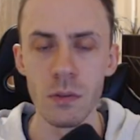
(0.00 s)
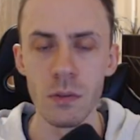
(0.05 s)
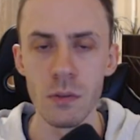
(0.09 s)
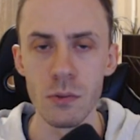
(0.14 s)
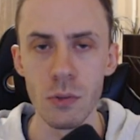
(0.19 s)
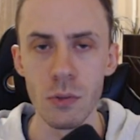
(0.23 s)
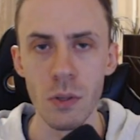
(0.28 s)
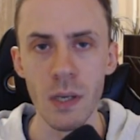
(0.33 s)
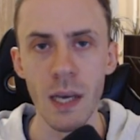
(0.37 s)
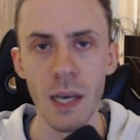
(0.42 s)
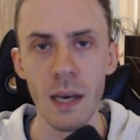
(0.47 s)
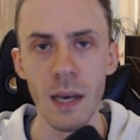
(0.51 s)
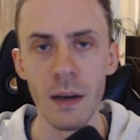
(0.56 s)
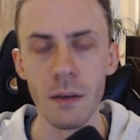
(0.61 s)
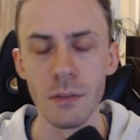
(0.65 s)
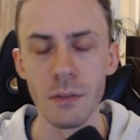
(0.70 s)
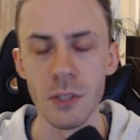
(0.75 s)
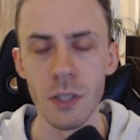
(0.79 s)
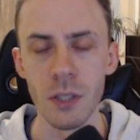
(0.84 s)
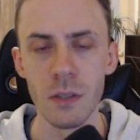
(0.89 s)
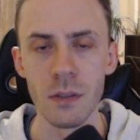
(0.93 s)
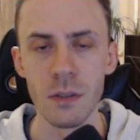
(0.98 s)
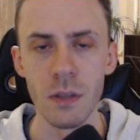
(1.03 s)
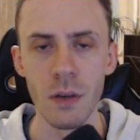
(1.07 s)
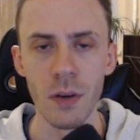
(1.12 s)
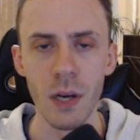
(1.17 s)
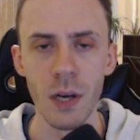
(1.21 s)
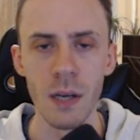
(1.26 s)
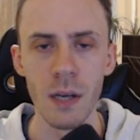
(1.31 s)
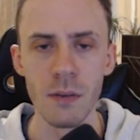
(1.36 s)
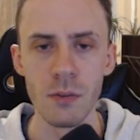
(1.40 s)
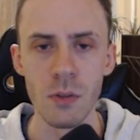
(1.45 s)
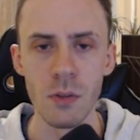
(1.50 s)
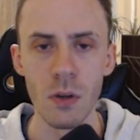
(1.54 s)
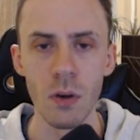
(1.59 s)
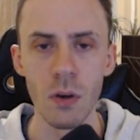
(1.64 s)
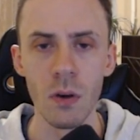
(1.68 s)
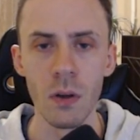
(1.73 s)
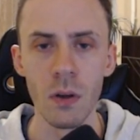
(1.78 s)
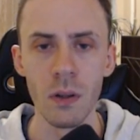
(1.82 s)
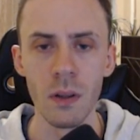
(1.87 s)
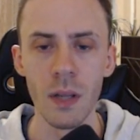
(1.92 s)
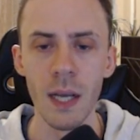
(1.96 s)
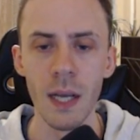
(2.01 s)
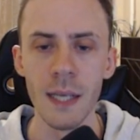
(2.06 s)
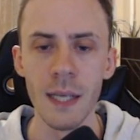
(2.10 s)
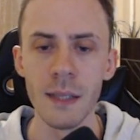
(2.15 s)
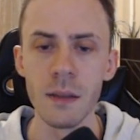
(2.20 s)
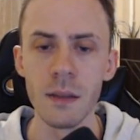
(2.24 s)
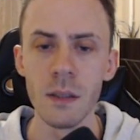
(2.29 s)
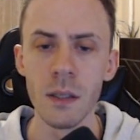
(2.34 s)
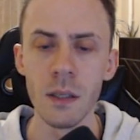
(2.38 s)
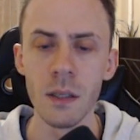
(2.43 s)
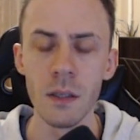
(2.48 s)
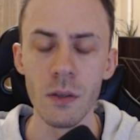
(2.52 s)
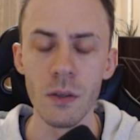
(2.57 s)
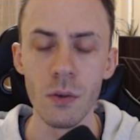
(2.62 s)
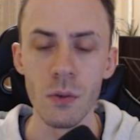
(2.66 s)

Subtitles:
So yeah, after it arrives on LightLink,